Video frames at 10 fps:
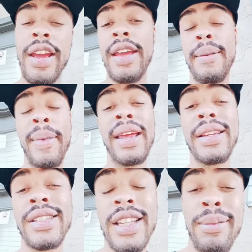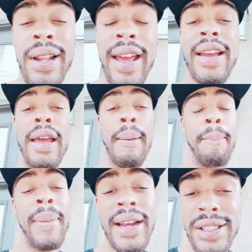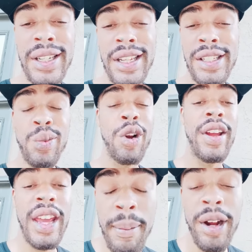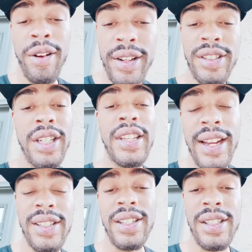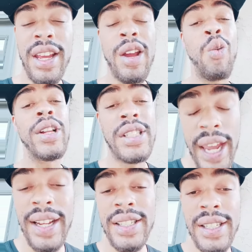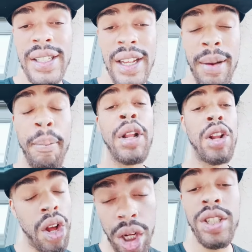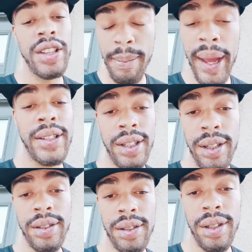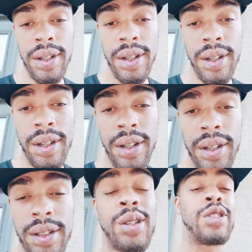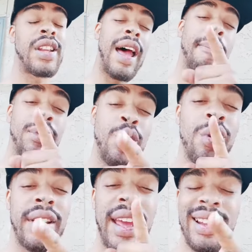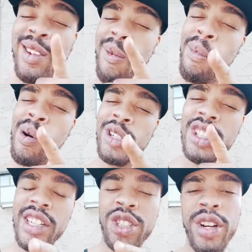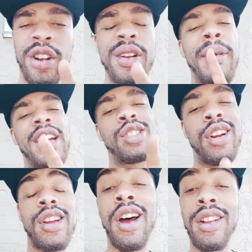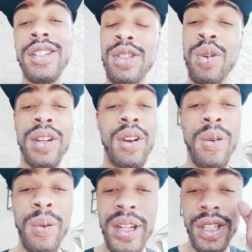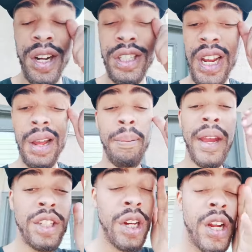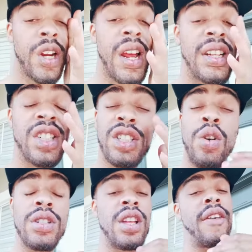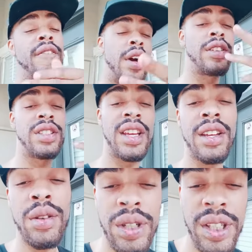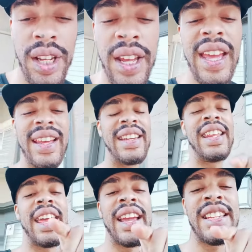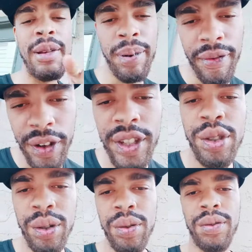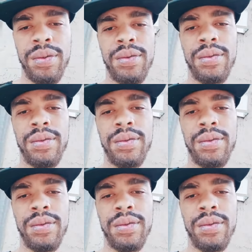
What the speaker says: It made it seem like Mexicans were immigrants to Texas when Texas belonged to the Mexicans. So stop doing that little bullshit trickery. Make sure y'all is doing your research. Make sure you're not just going to the first thing you see. Dig deeper for the truth.